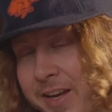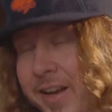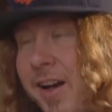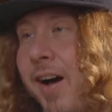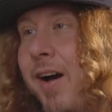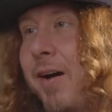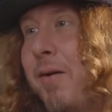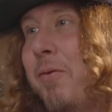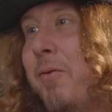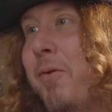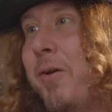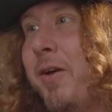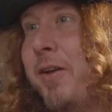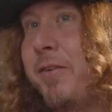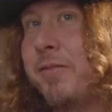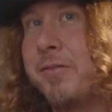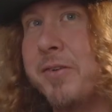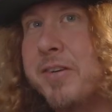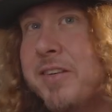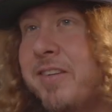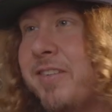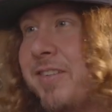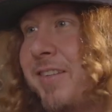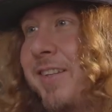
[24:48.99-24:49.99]
got one
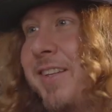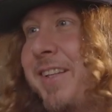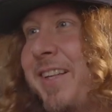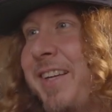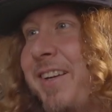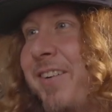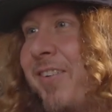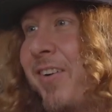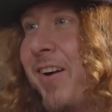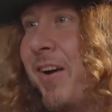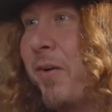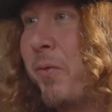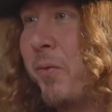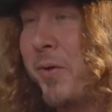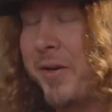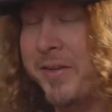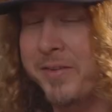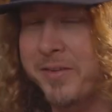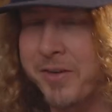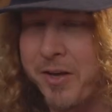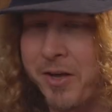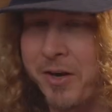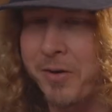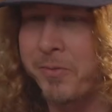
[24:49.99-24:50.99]
recently where I went
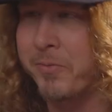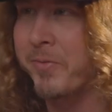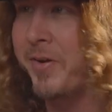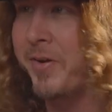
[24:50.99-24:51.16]
and got a